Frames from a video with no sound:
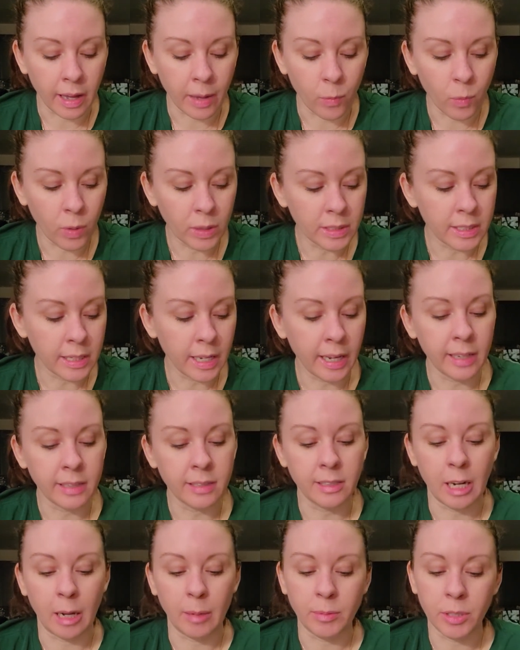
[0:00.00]
once I
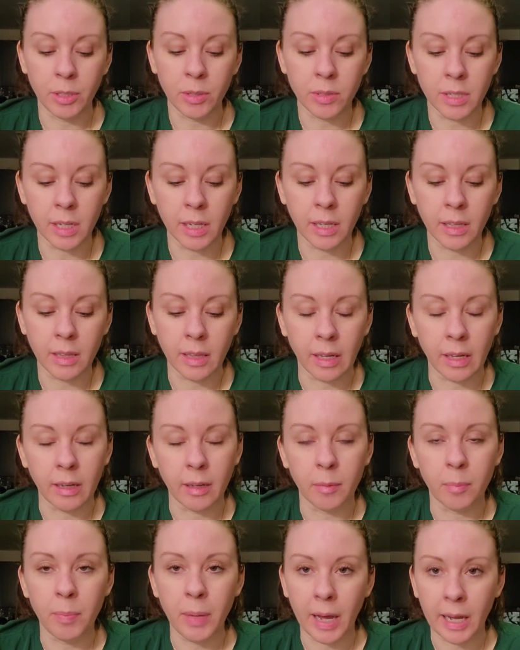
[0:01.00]
stopped using
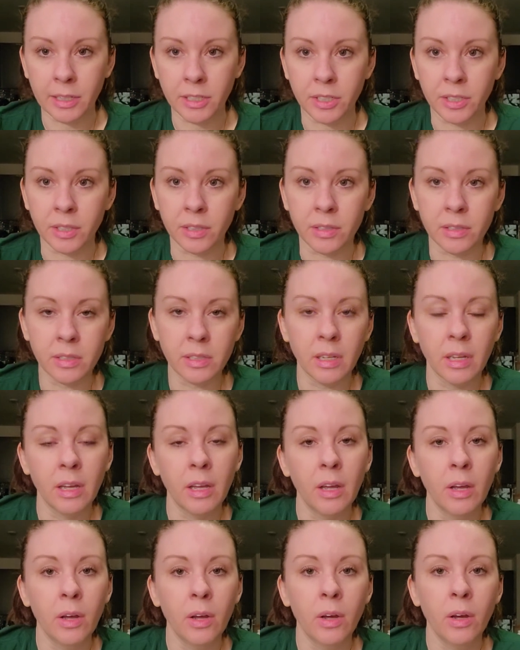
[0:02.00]
the patches,
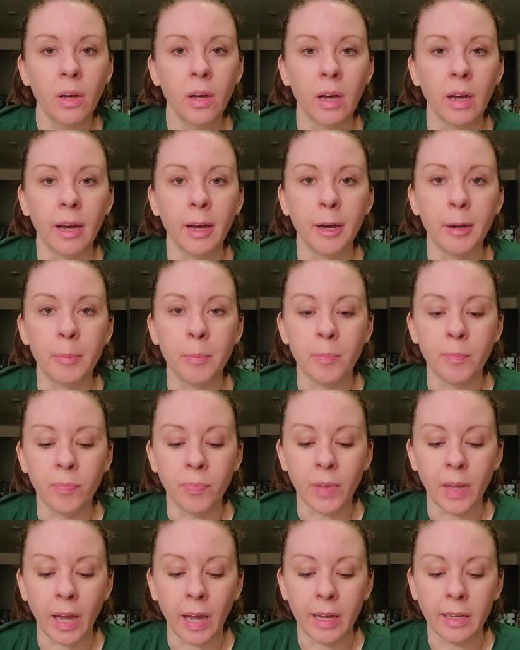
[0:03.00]

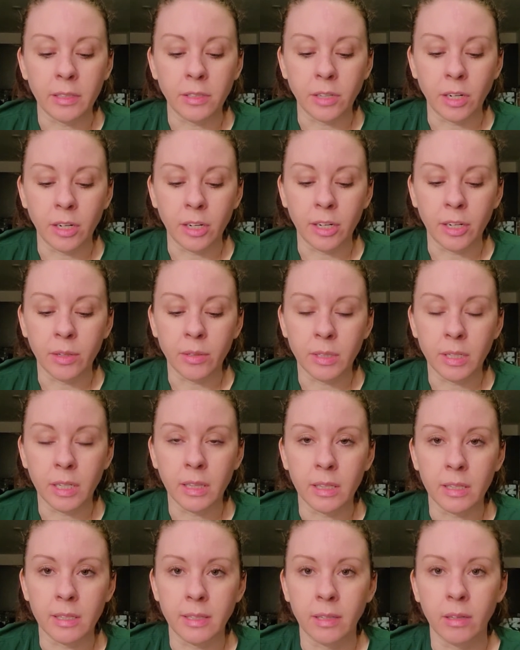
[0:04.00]
I started using
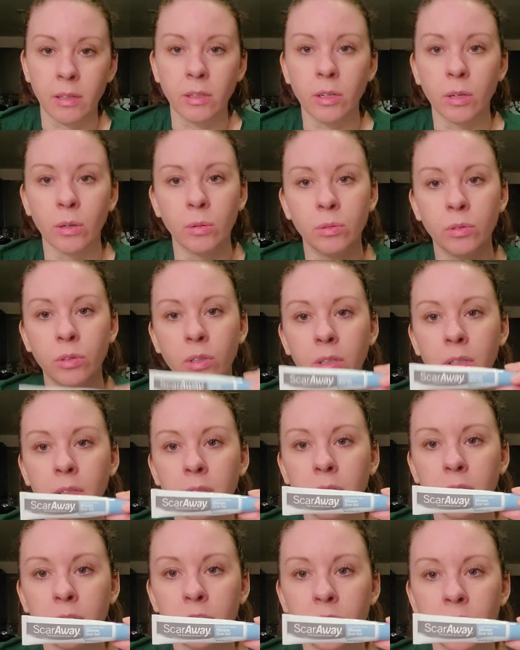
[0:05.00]
the silicone
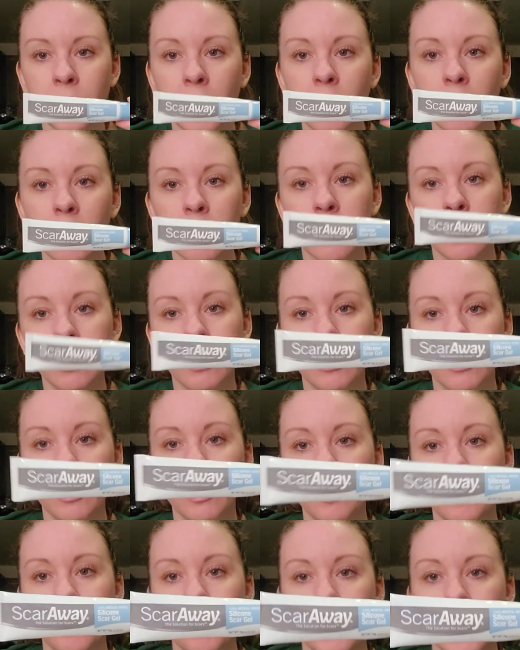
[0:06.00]
gel,
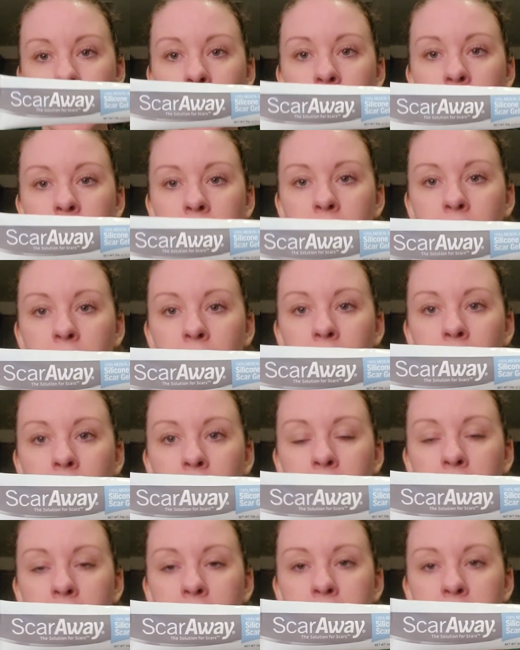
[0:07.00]
and
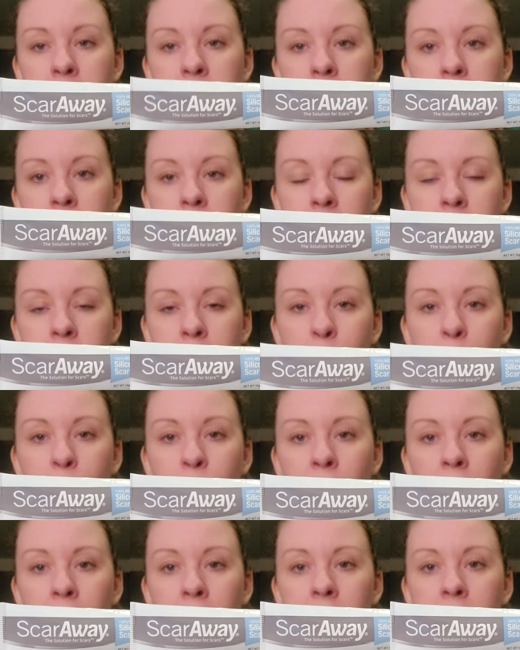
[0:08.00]
again, this is the same
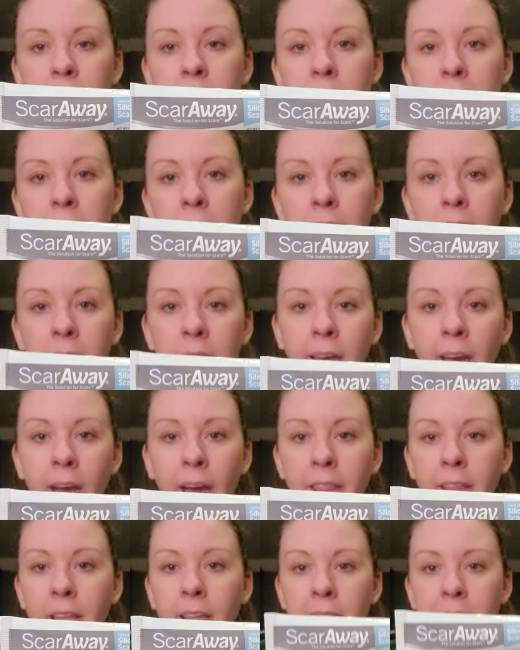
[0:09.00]
brand. I
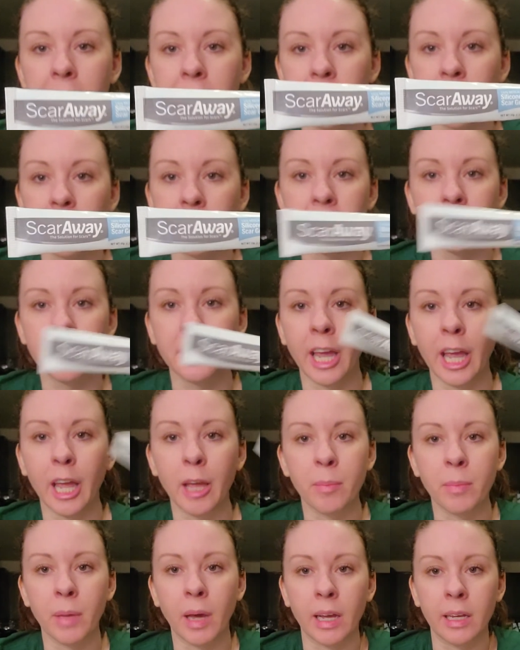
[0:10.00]
think this actually
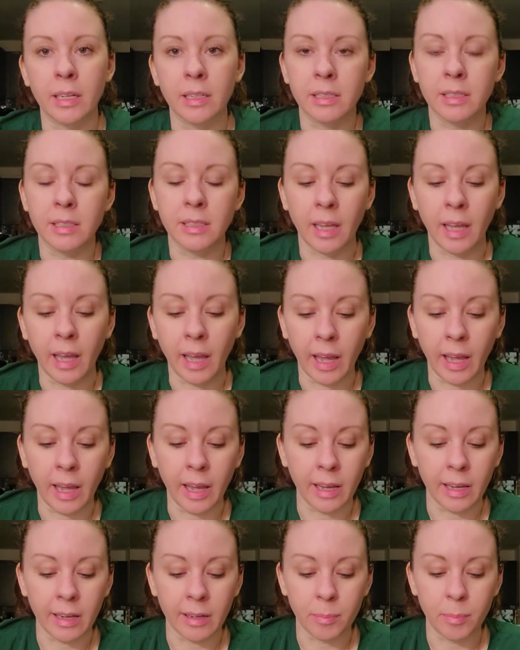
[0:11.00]
came as
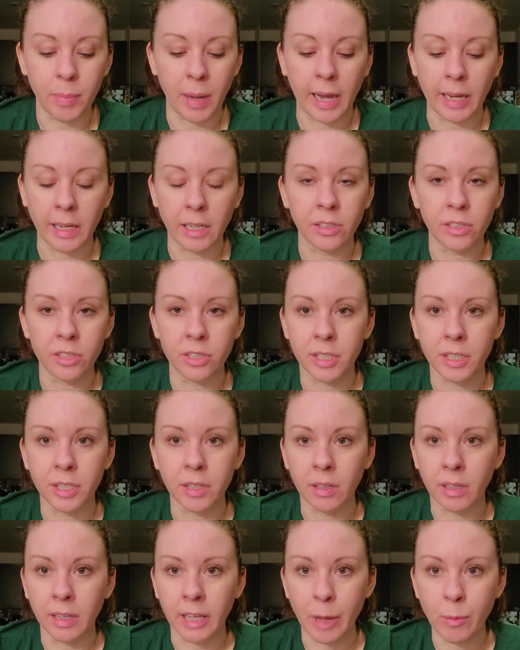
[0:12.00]
a package
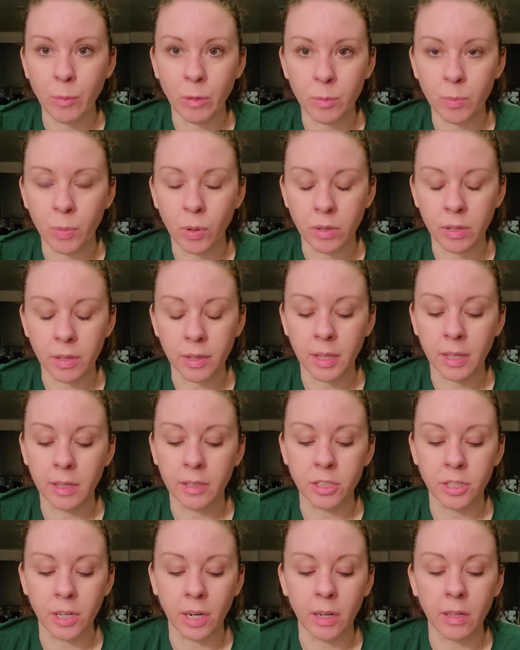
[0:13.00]
deal. It came with both of the
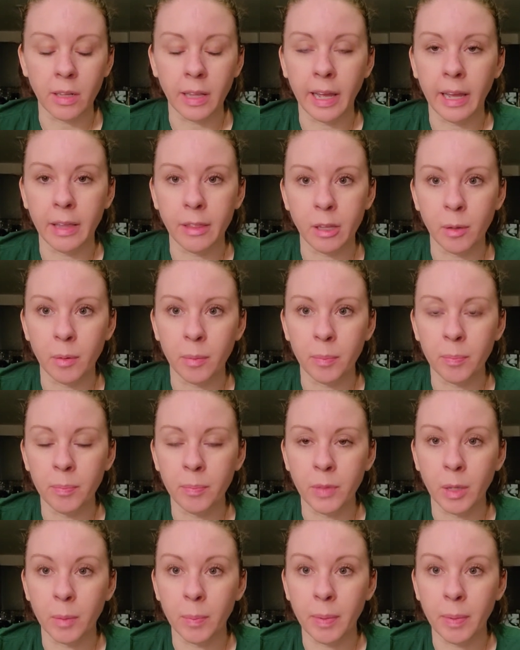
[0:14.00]
gel and the